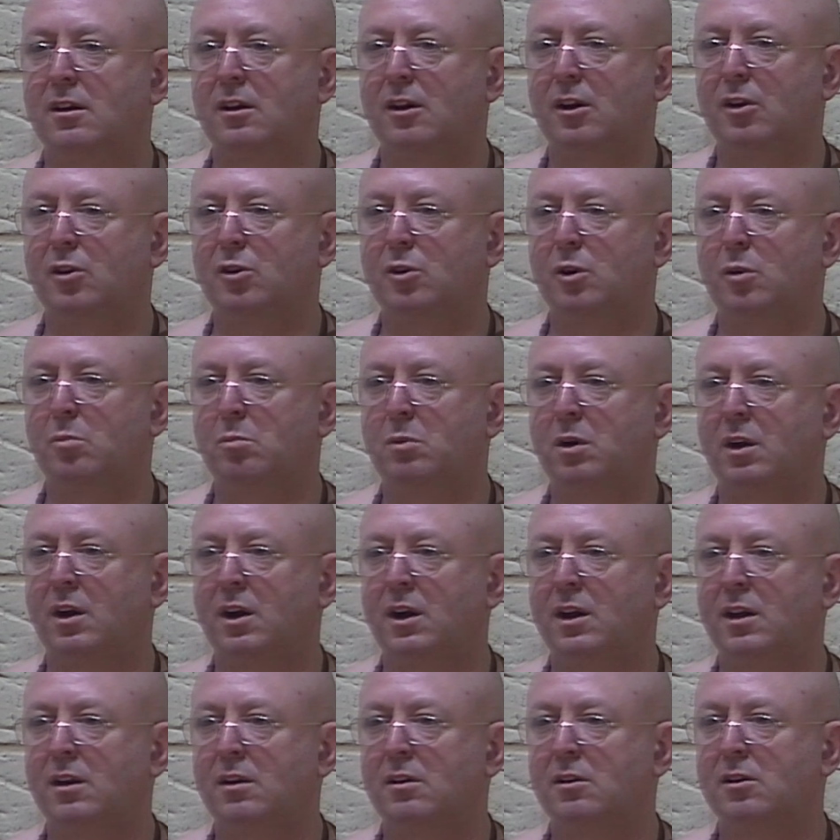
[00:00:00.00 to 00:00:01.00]
And your
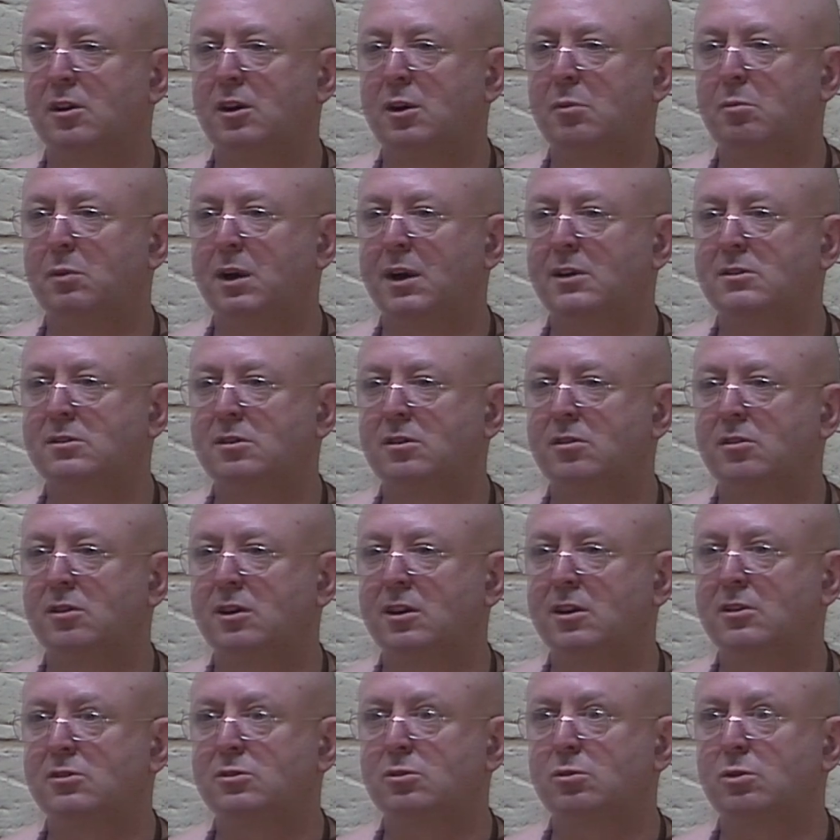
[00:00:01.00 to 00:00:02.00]
mind can imagine
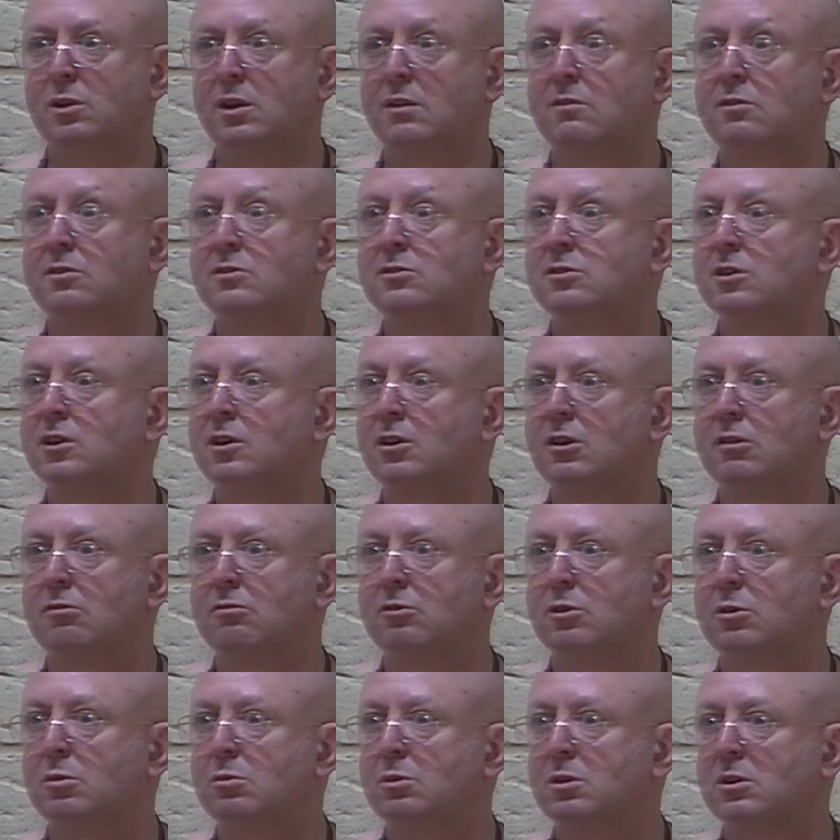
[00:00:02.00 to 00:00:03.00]
things you'll never see in the
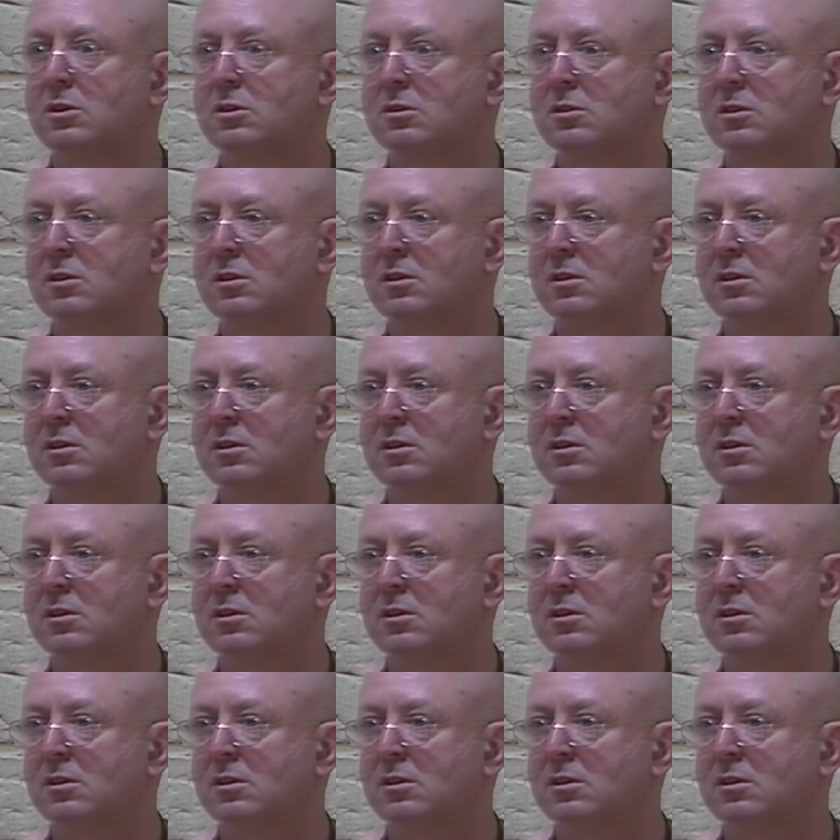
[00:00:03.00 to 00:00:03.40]
real world.